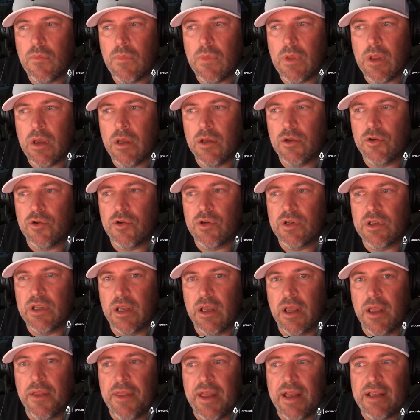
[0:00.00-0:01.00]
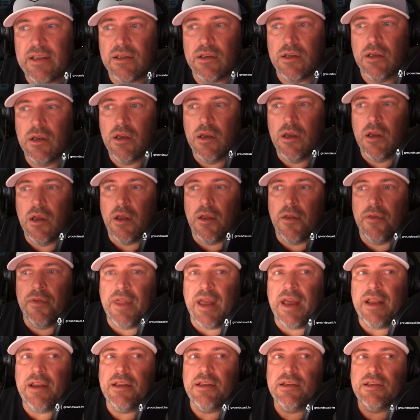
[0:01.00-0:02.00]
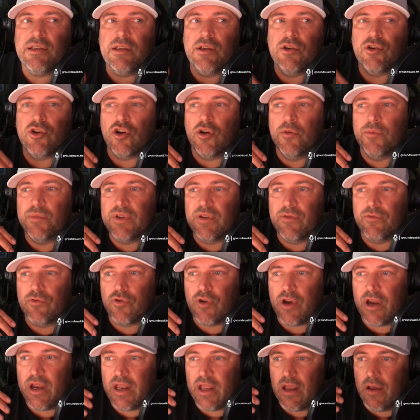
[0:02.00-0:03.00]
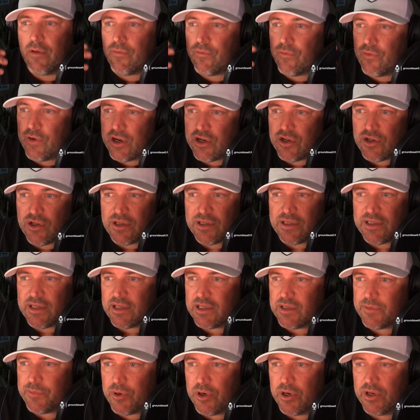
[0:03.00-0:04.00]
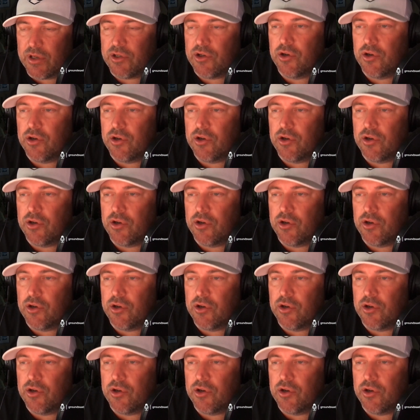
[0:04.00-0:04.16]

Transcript: Interesting. And that is in terms of creating a frictionless experience.